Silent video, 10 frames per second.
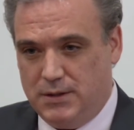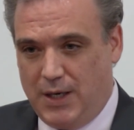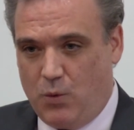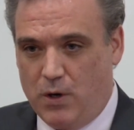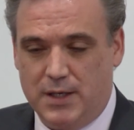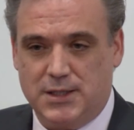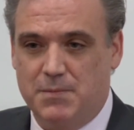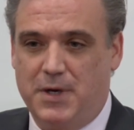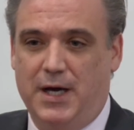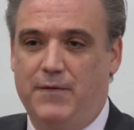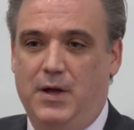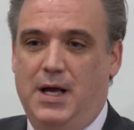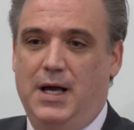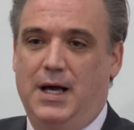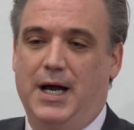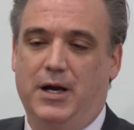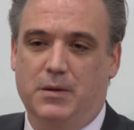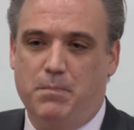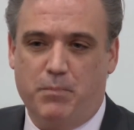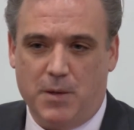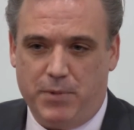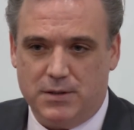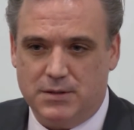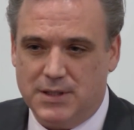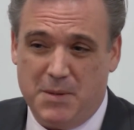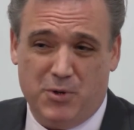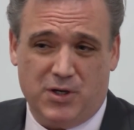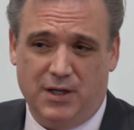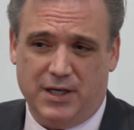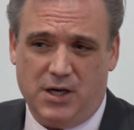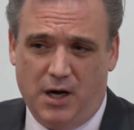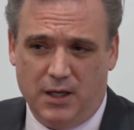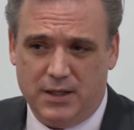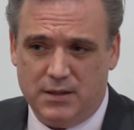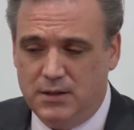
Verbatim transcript: I work in some kind of higher purpose. Some people call it a calling.